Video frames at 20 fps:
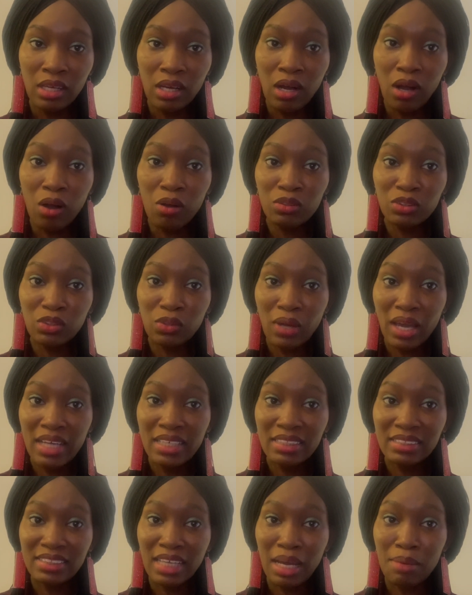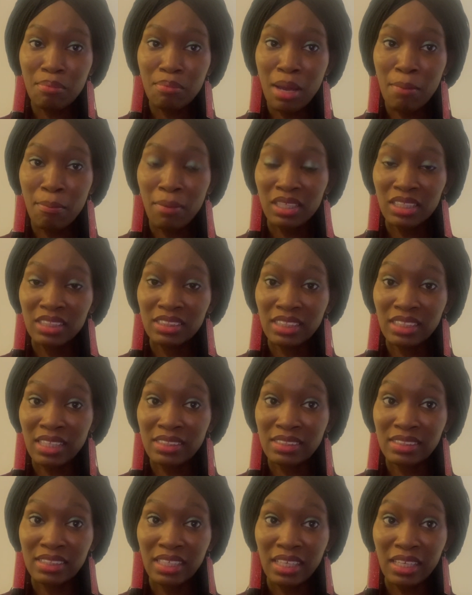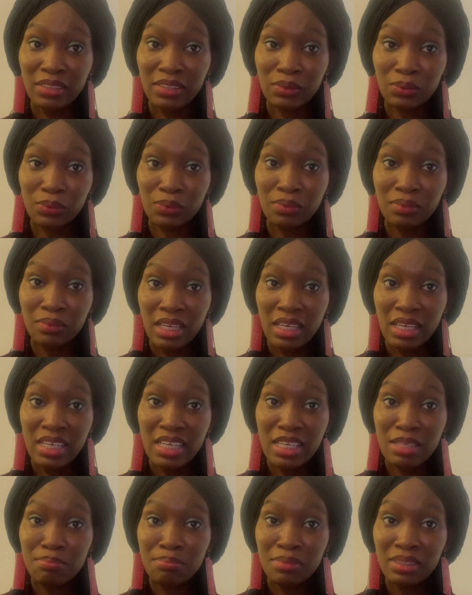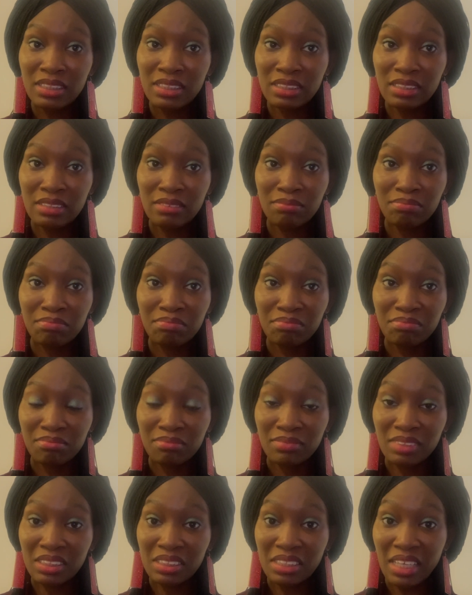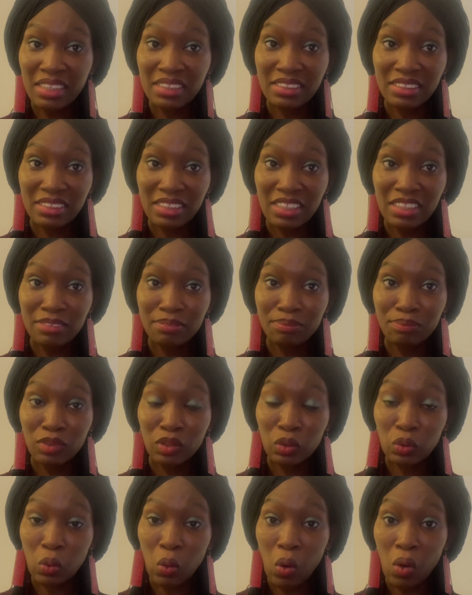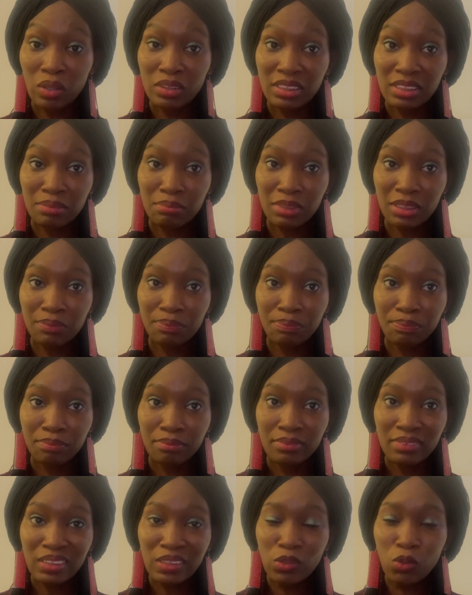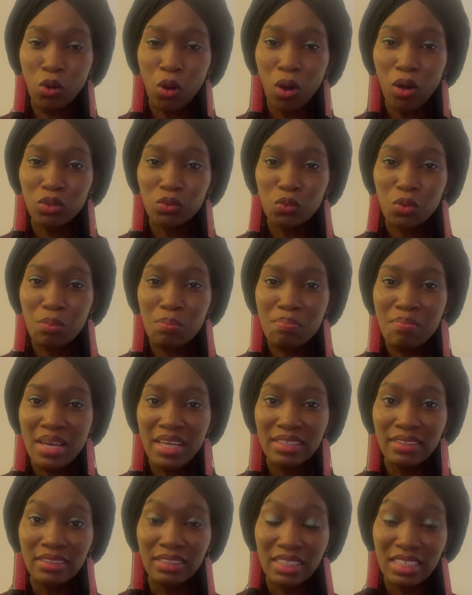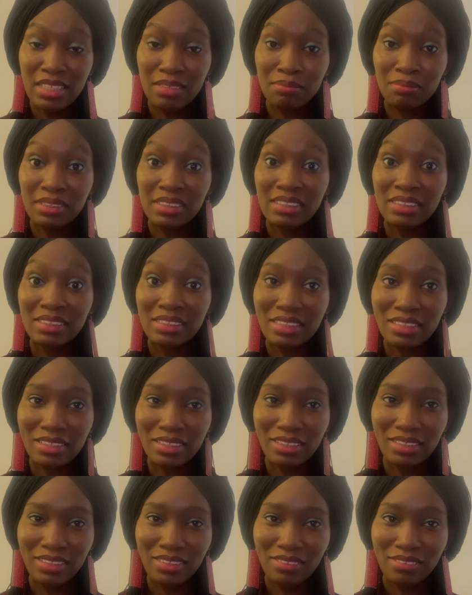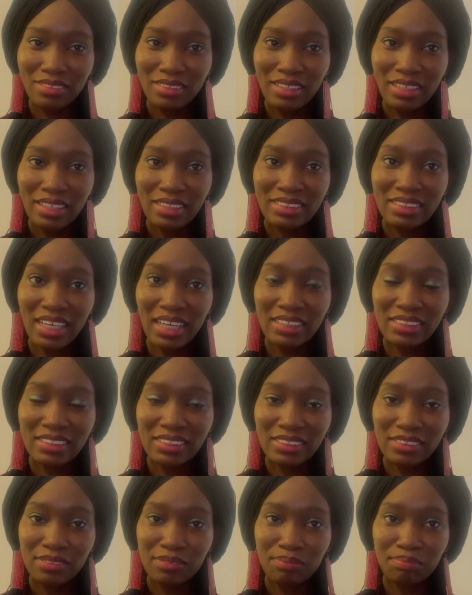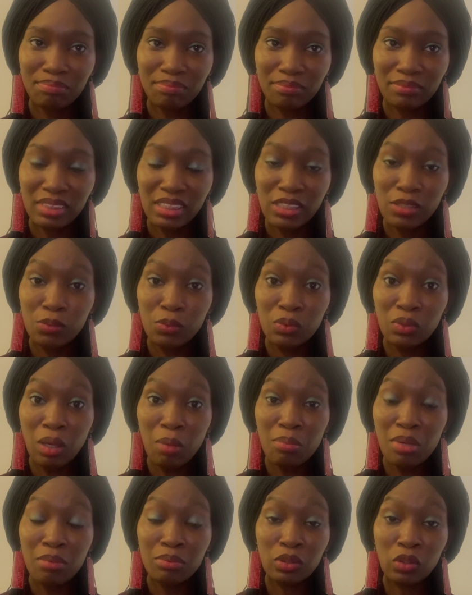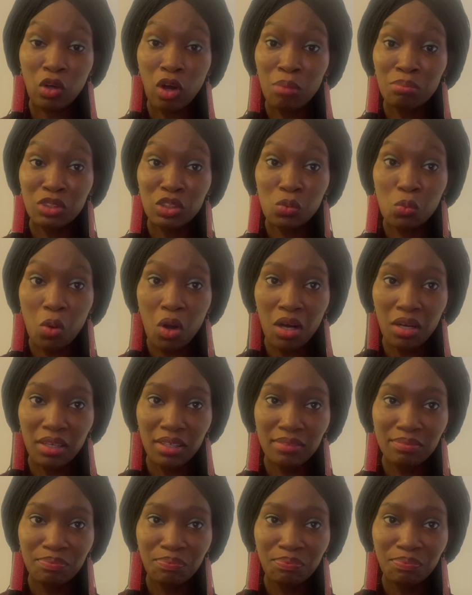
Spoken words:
Also, anytime my manager schedule a meeting the next day to hurt me, God will make him sick that he will not be able to come to work.